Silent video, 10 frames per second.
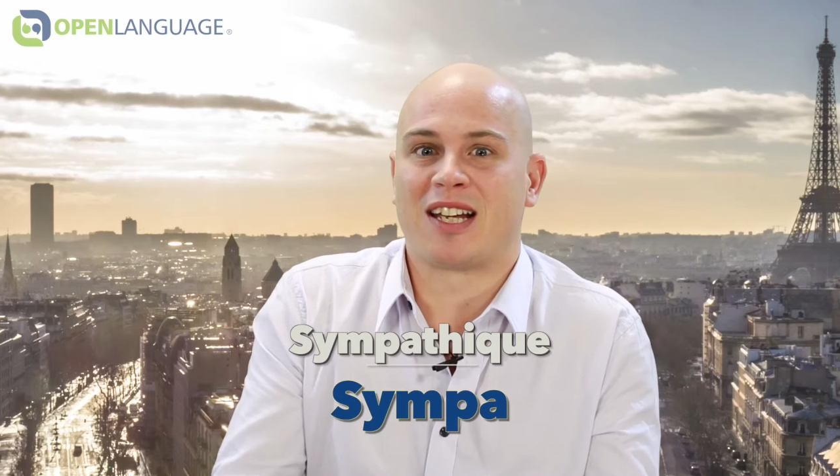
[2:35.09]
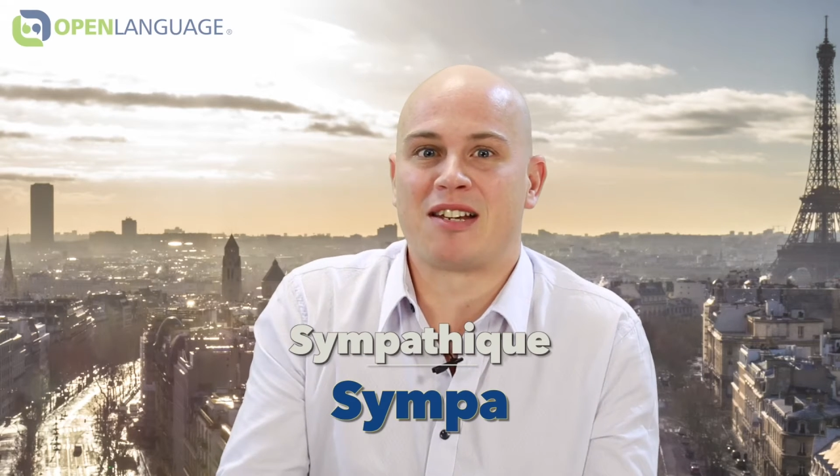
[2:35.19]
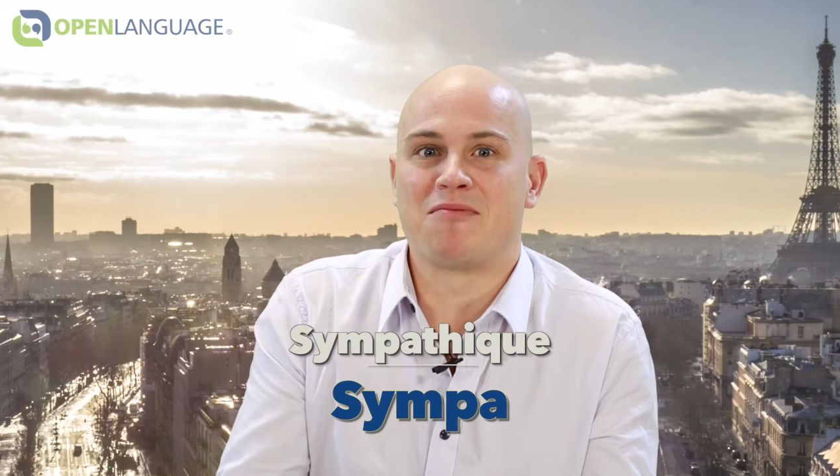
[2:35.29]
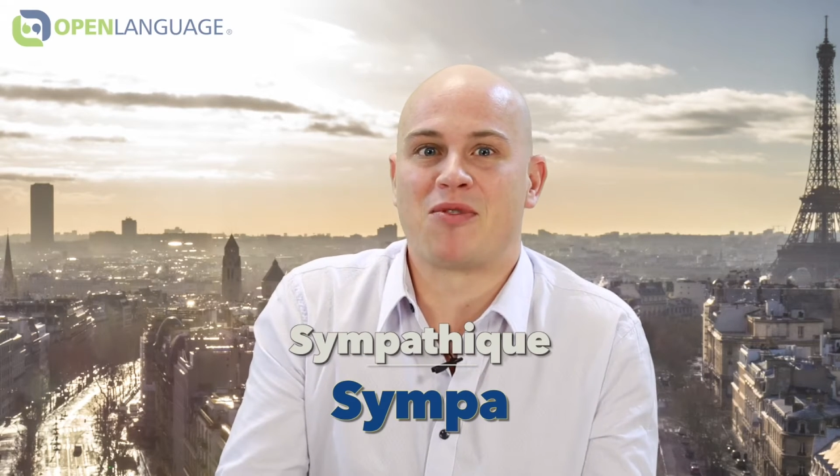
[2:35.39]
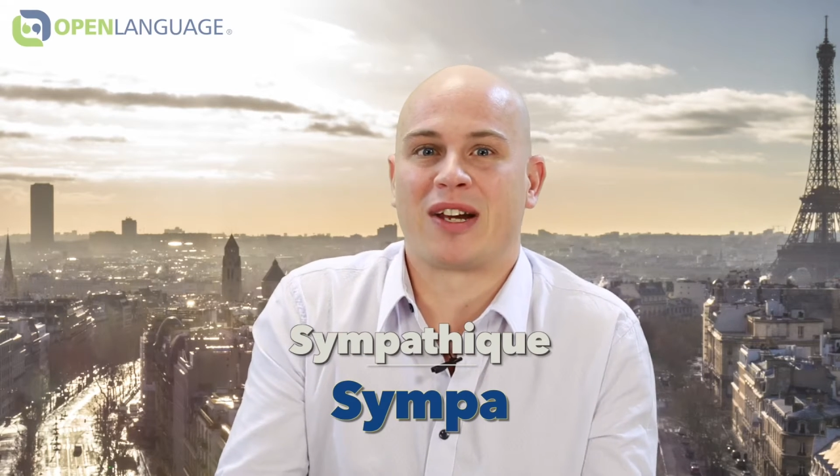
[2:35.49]

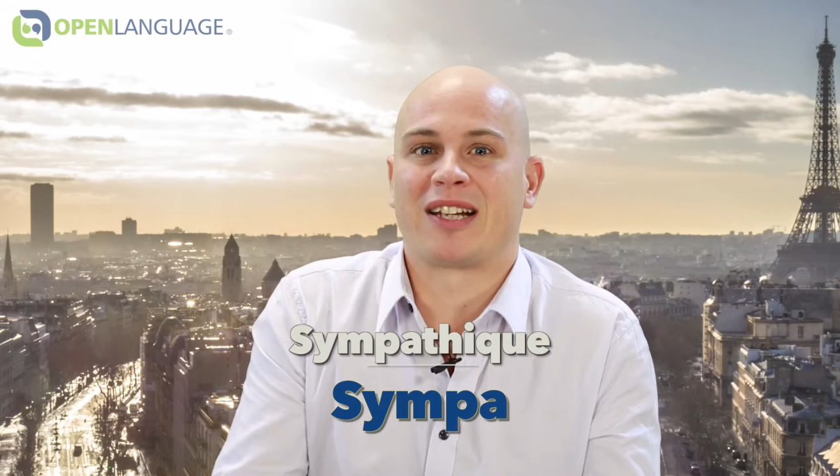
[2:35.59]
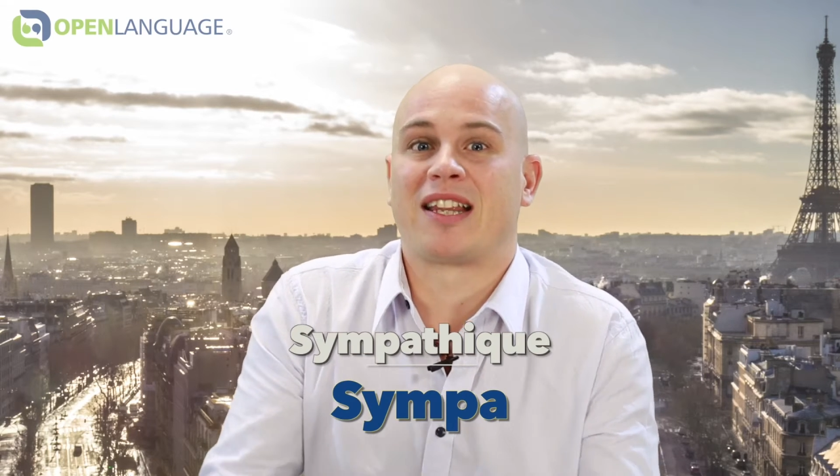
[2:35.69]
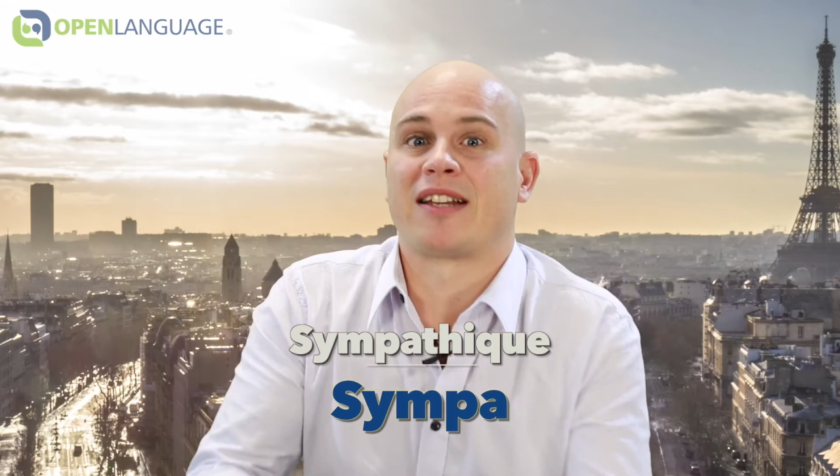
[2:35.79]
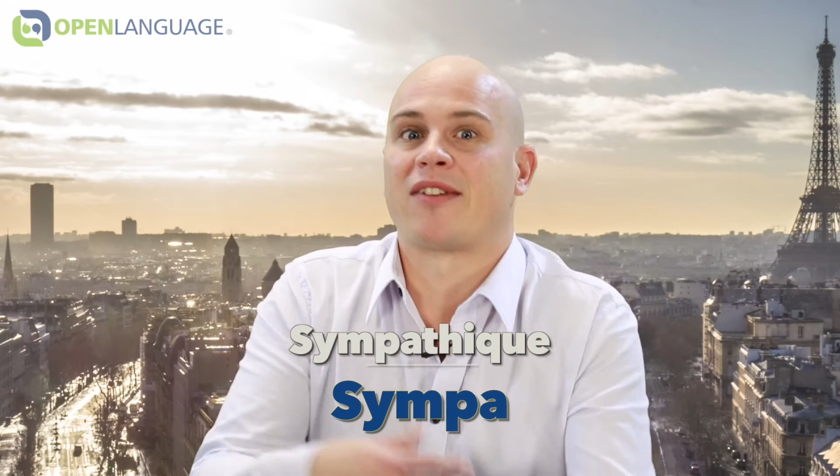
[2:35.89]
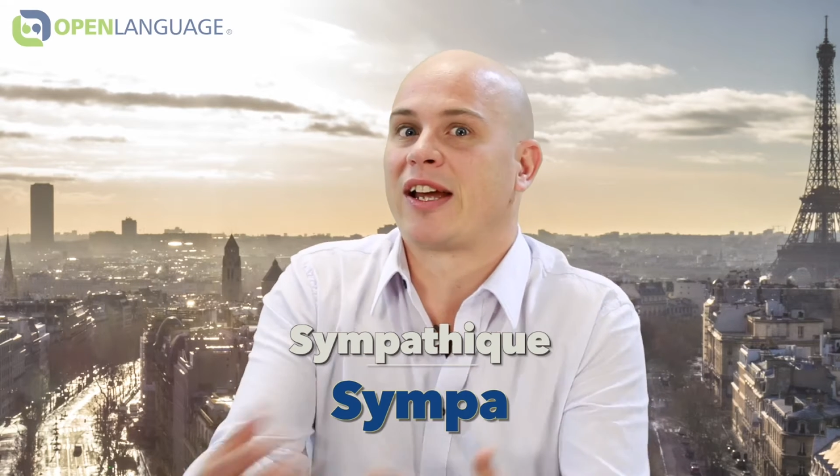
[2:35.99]
anymore like
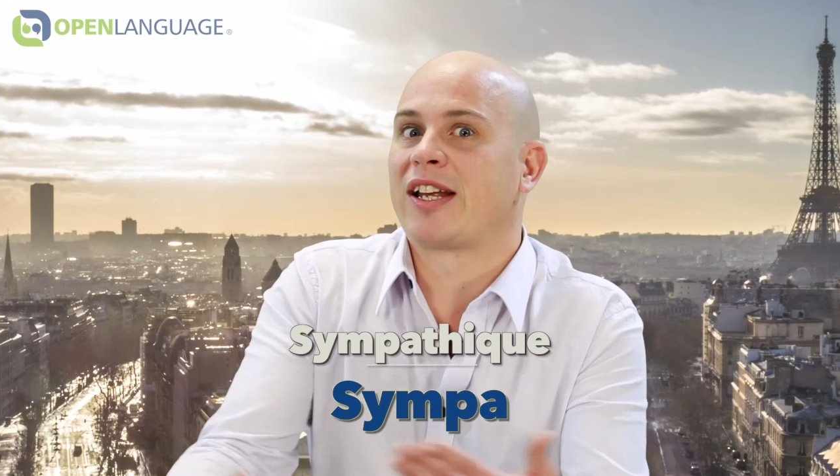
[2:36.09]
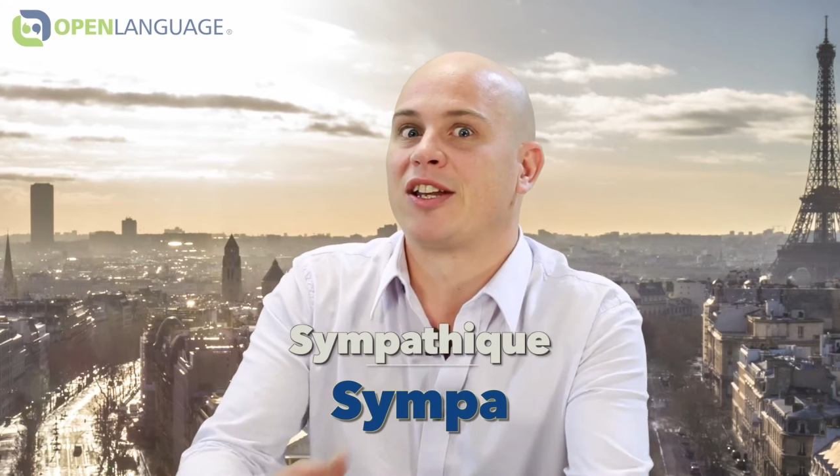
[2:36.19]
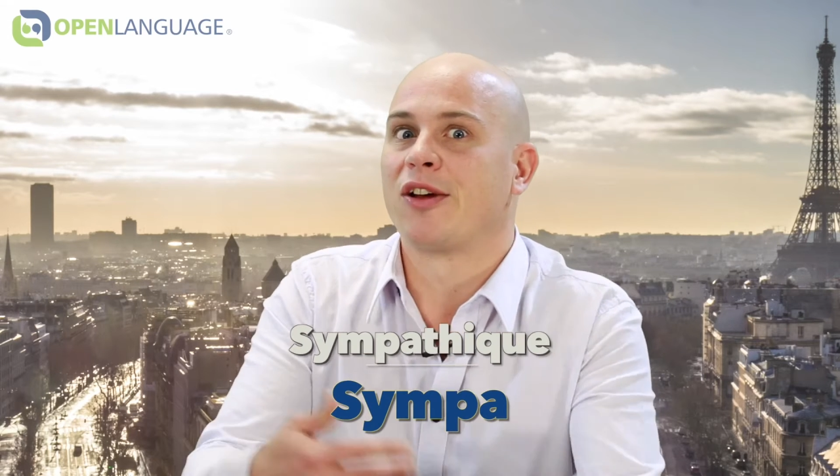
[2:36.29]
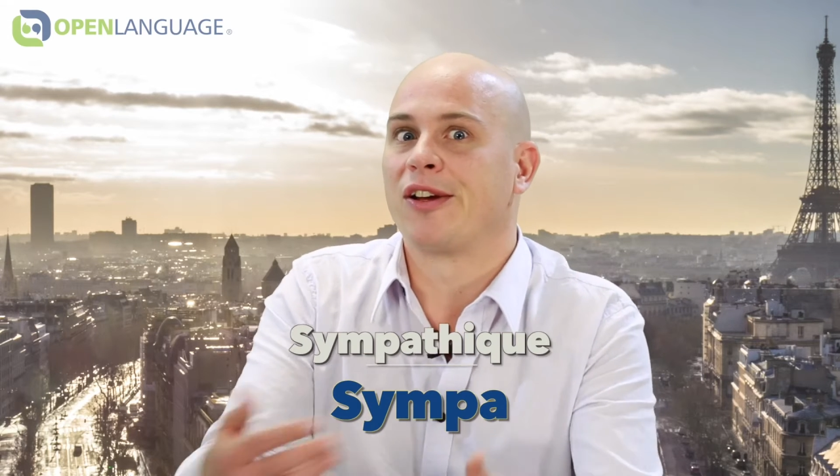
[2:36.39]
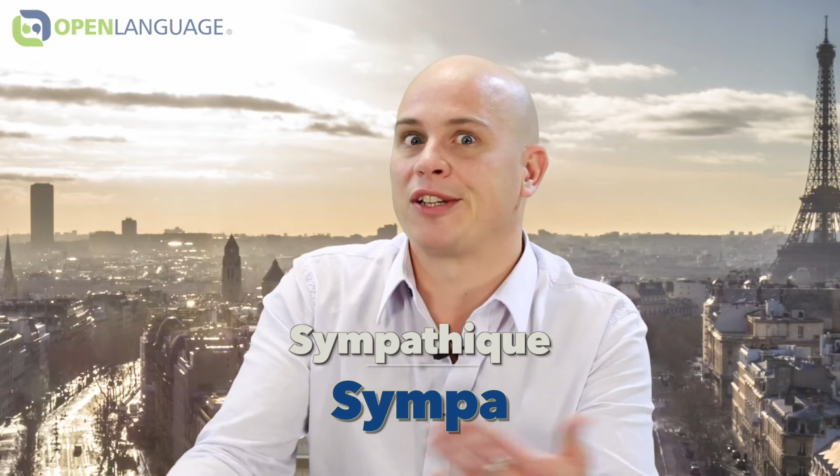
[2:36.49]
that, like in